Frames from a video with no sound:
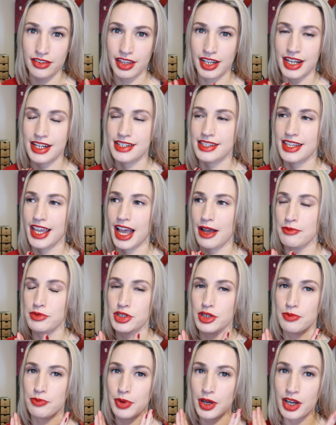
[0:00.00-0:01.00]
then it's the
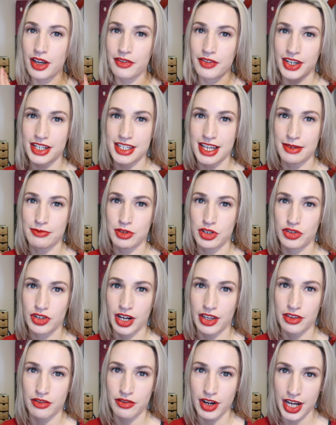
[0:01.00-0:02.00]
absolute perfect time to
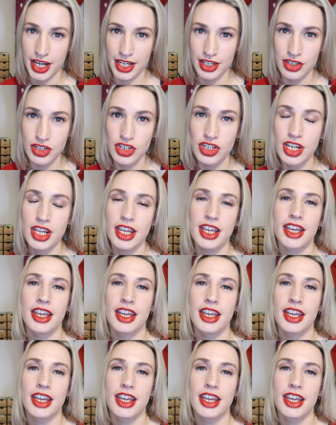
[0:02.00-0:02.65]
try the range.